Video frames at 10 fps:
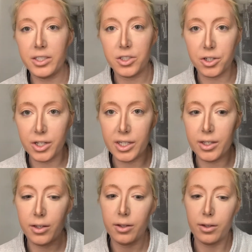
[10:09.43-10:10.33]

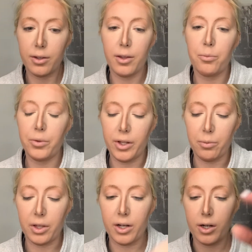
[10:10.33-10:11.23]
dirty beauty
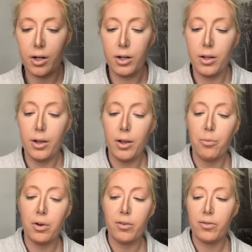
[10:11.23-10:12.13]
blender.
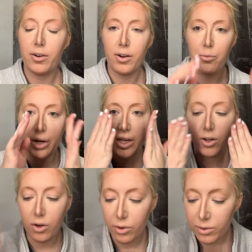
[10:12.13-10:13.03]
But for my
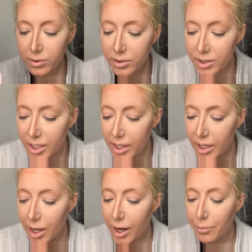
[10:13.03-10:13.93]
nose,
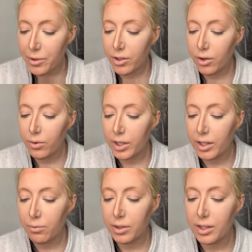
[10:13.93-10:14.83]
I'm gonna go
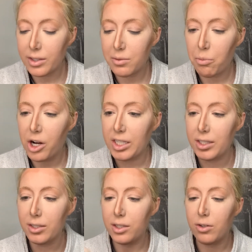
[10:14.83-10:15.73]
in with this
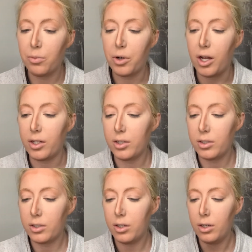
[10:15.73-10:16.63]
precious little
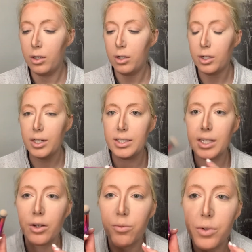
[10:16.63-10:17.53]
brush. It's
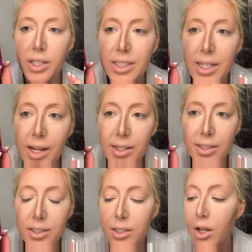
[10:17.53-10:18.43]
like a really
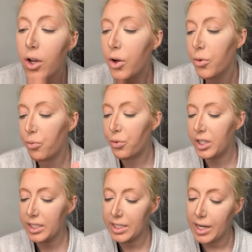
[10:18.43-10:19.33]
dense,
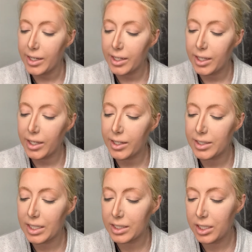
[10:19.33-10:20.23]
really tiny, it's
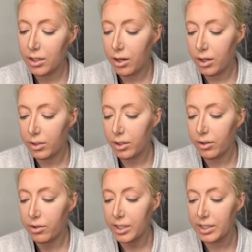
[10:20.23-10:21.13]
actually called a
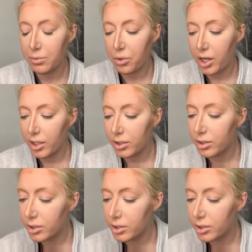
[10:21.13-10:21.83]
crease brush,